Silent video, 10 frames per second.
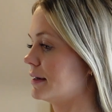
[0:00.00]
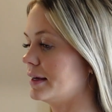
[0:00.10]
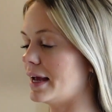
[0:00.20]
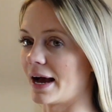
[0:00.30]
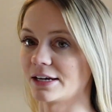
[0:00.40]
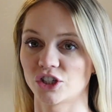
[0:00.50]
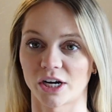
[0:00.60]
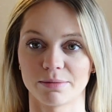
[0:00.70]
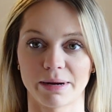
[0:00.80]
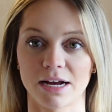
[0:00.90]
Yeah, I
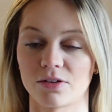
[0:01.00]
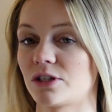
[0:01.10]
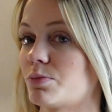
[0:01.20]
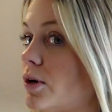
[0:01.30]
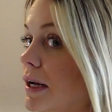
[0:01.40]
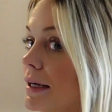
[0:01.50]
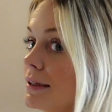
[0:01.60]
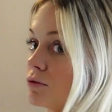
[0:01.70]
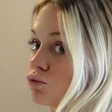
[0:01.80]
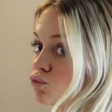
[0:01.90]
straightened my hair this
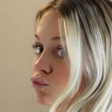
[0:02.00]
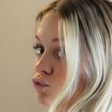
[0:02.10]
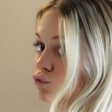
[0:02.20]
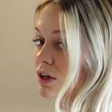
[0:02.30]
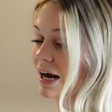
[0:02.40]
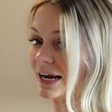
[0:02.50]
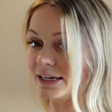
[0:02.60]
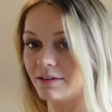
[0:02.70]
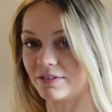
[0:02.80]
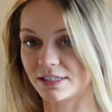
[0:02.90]
morning.
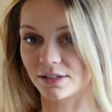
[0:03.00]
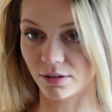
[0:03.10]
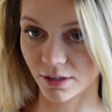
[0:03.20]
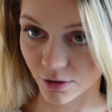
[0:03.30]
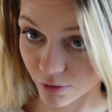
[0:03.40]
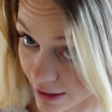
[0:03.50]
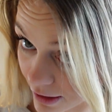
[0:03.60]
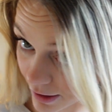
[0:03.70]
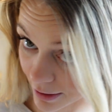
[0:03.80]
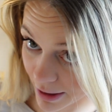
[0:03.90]
Kind of, it's still a little
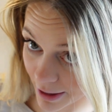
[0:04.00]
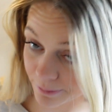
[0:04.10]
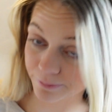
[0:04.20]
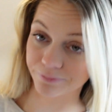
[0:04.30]
wrinkly, but